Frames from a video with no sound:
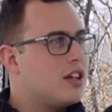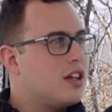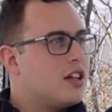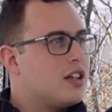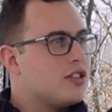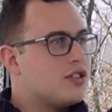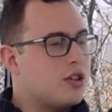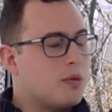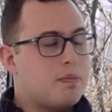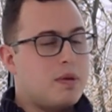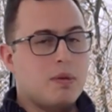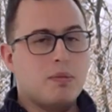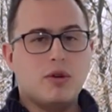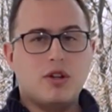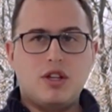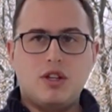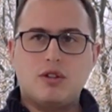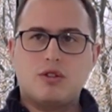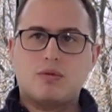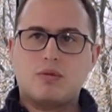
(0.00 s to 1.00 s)
So people
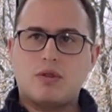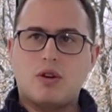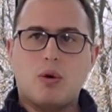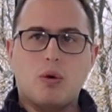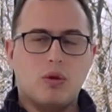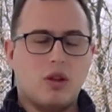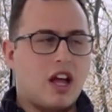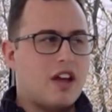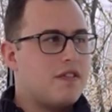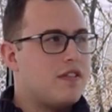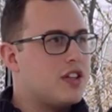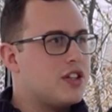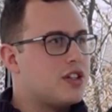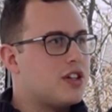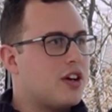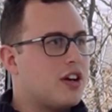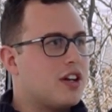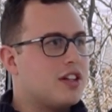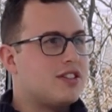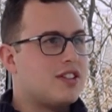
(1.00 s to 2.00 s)
use whole life
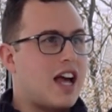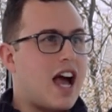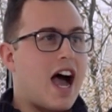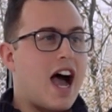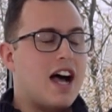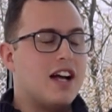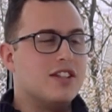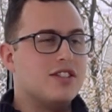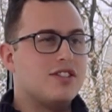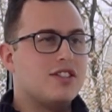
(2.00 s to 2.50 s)
insurance as